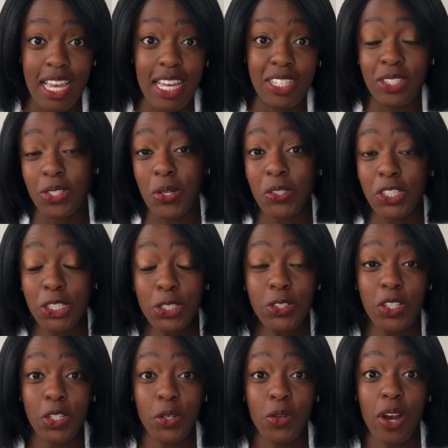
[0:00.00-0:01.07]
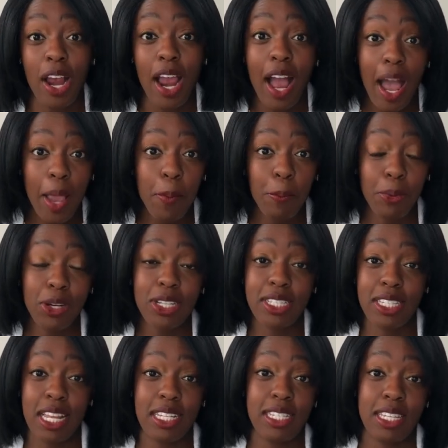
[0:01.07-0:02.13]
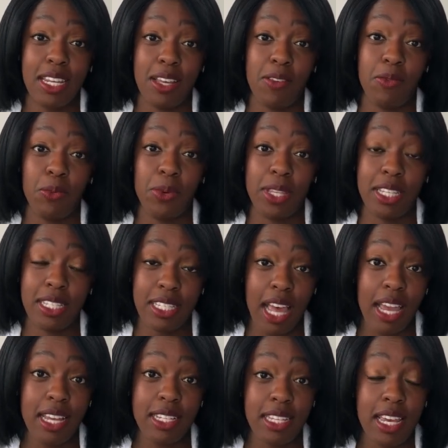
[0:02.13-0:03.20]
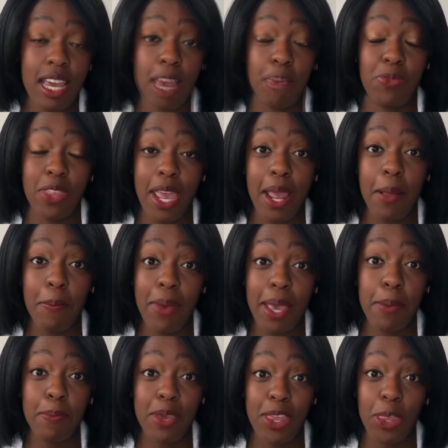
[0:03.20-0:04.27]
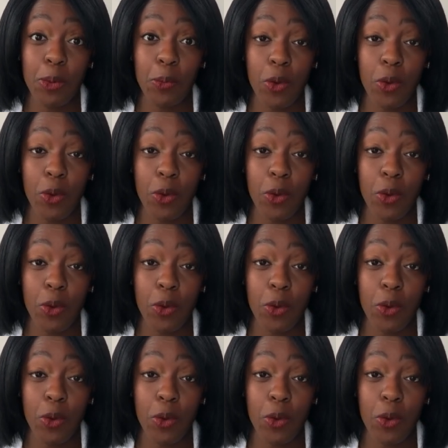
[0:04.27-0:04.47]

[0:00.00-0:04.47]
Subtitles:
And so children who are hypersensitive with sight, they may be the